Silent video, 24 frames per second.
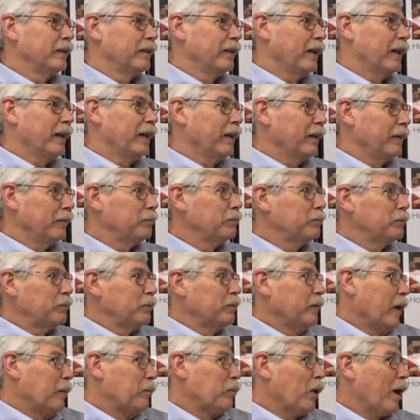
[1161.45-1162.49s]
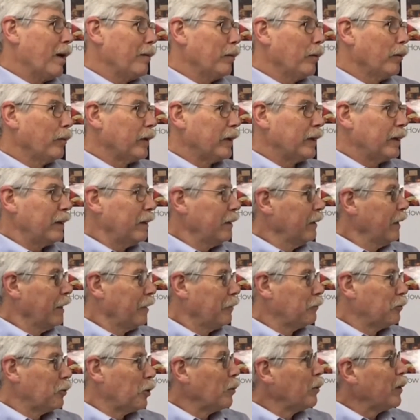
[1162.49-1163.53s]
And they probably
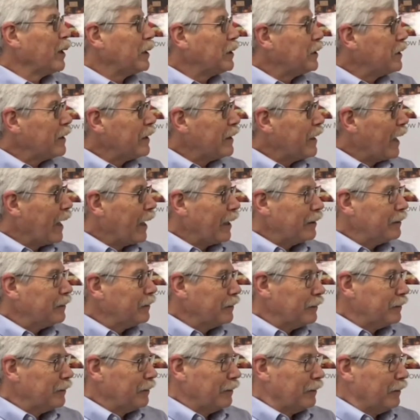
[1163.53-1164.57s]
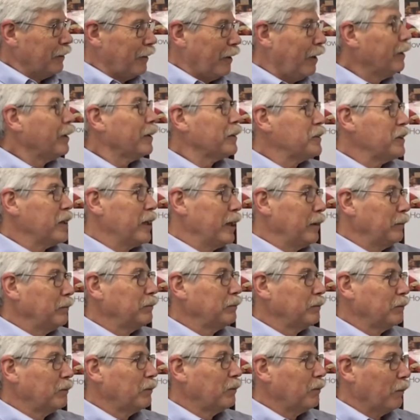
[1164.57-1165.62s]
informally did that all the time
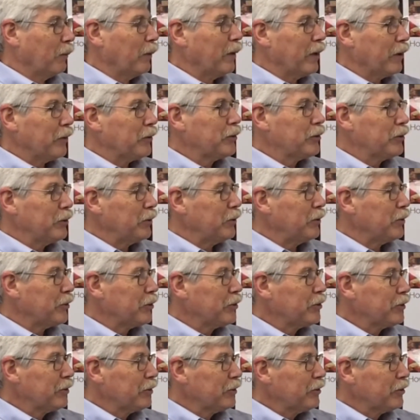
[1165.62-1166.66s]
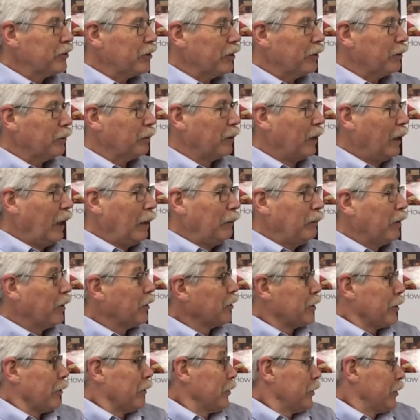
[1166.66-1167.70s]
with their students. So, because
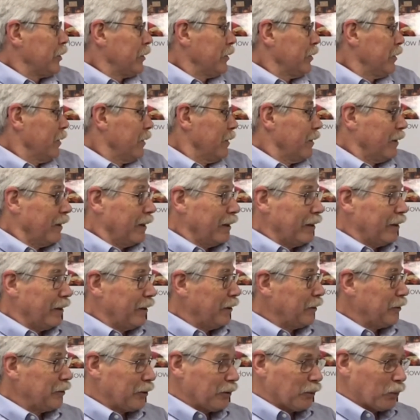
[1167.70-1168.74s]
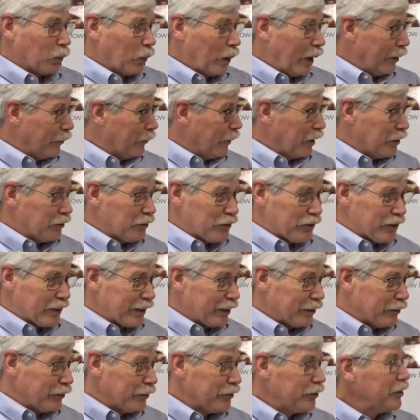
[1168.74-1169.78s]
there's a wide range of
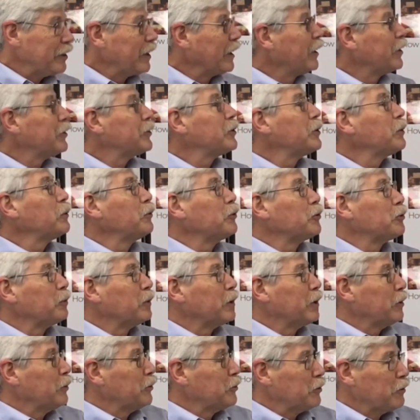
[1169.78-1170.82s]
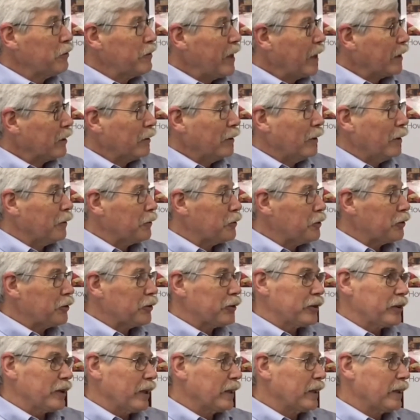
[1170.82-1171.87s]
skills in the students with the use of technology,
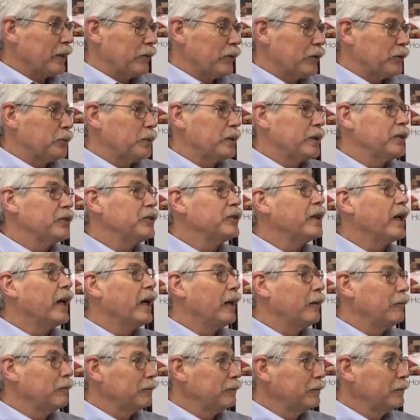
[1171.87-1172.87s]
just like there is with the staff.